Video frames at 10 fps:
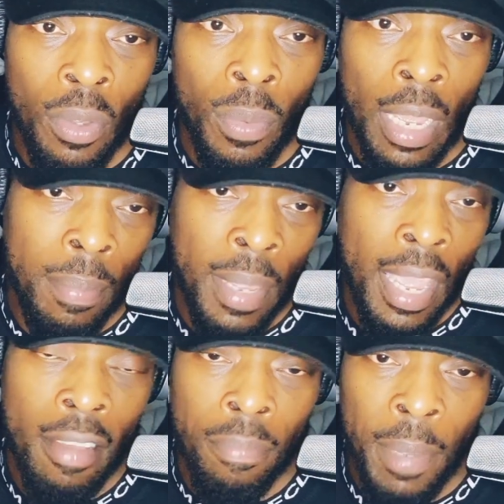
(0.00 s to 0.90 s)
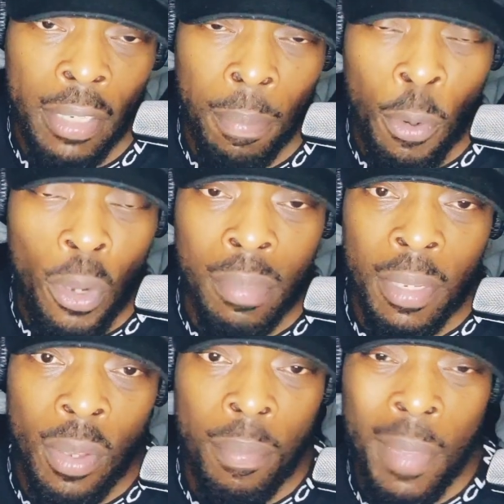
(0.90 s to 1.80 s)
You may have better points
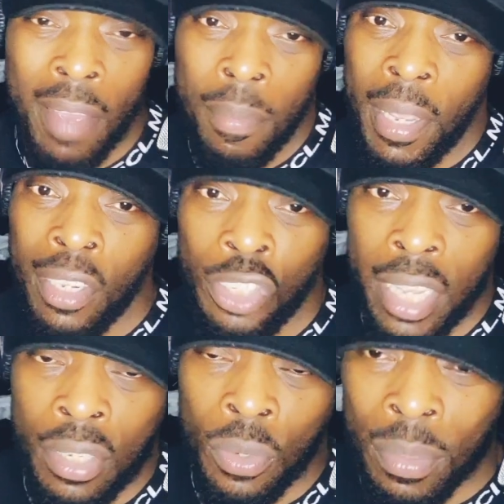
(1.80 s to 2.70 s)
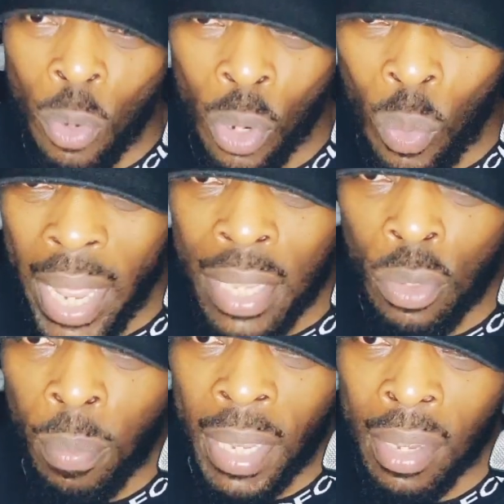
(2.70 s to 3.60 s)
than me. You may have a bigger chest or a smaller
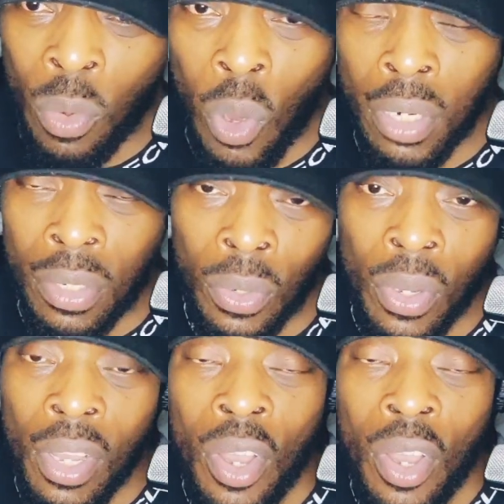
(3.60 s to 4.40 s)
waist or bigger quads or